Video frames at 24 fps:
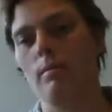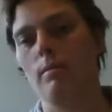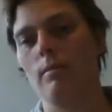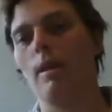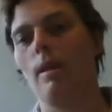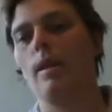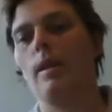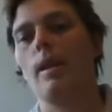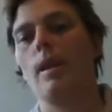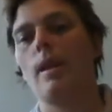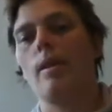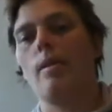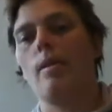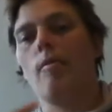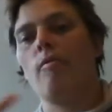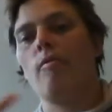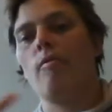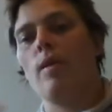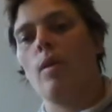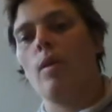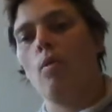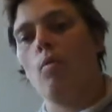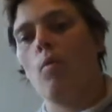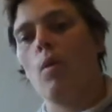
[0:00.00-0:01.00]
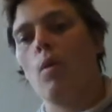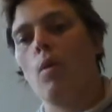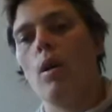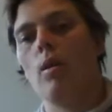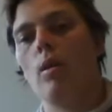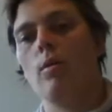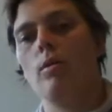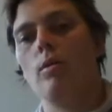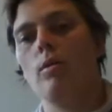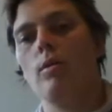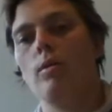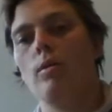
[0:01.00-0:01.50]
i.e. the real
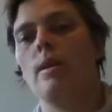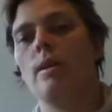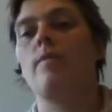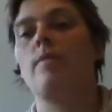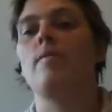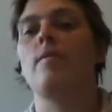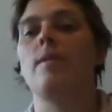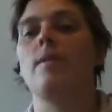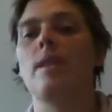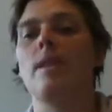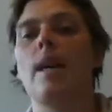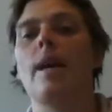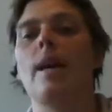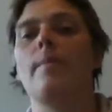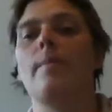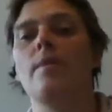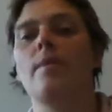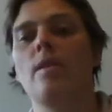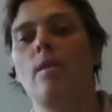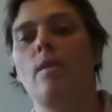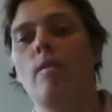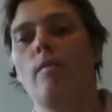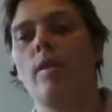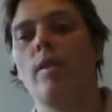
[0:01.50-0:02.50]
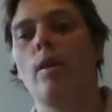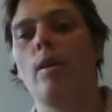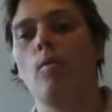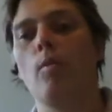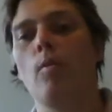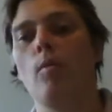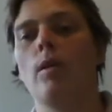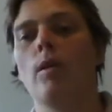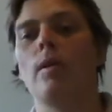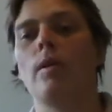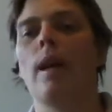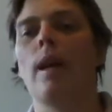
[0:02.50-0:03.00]
world, different times in the real
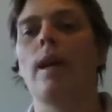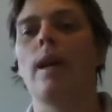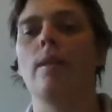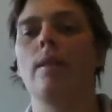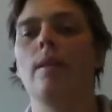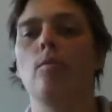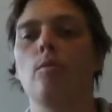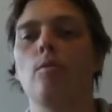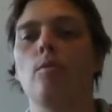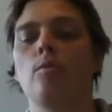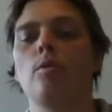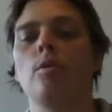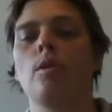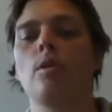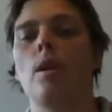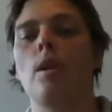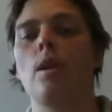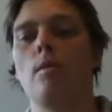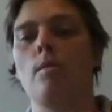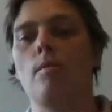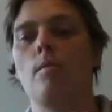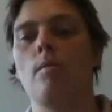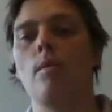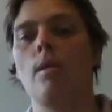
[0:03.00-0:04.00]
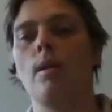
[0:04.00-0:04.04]
world, and also